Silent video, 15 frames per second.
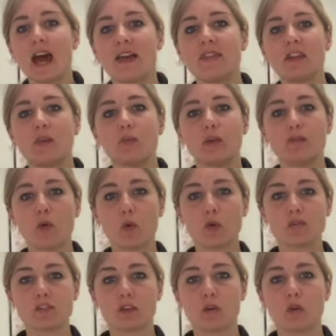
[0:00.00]
And then we've
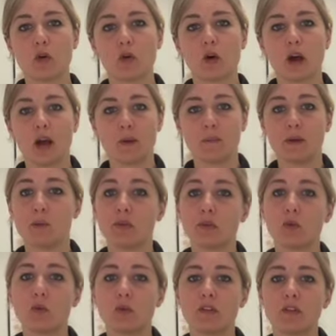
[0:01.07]
also got it with
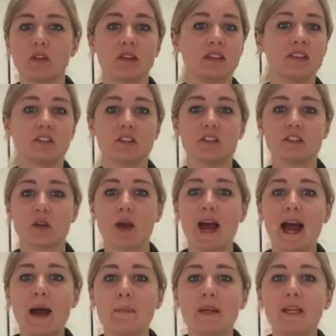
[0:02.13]
all of the clinicians. So
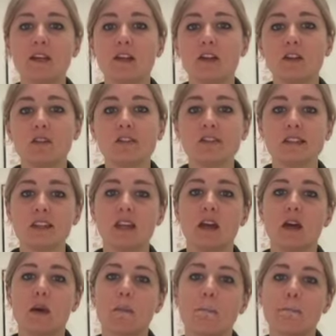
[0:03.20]
Abby, Lucy,
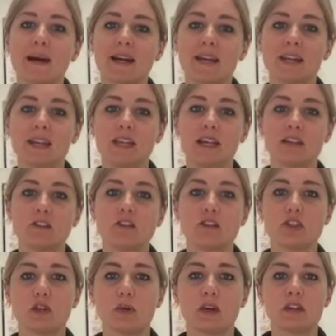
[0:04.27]
Maggie and
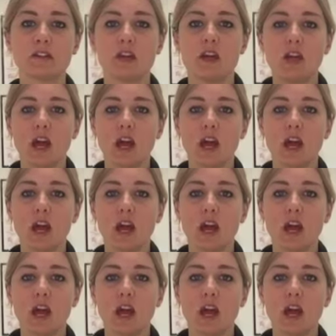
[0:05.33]
Stuart.